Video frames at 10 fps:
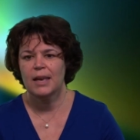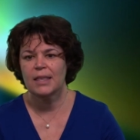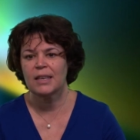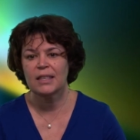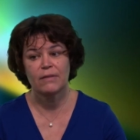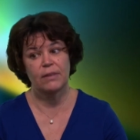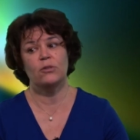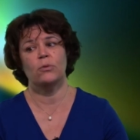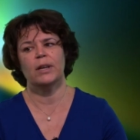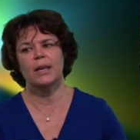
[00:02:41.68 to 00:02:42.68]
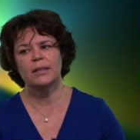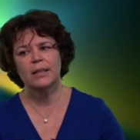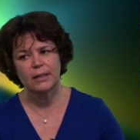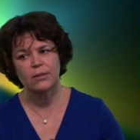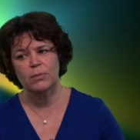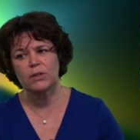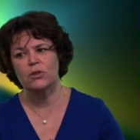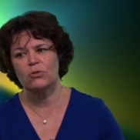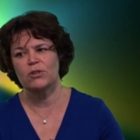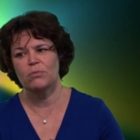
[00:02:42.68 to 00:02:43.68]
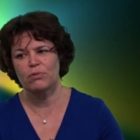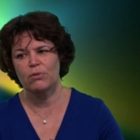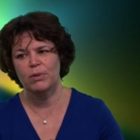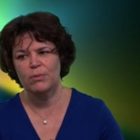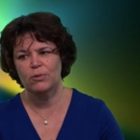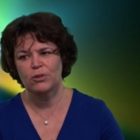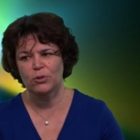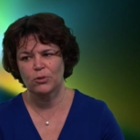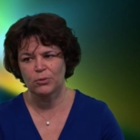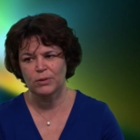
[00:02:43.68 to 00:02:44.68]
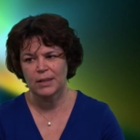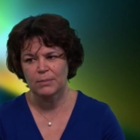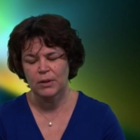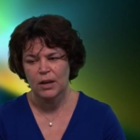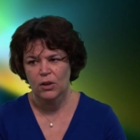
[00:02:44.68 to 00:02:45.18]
And then if they don't get it, it means there is a problem with your concept.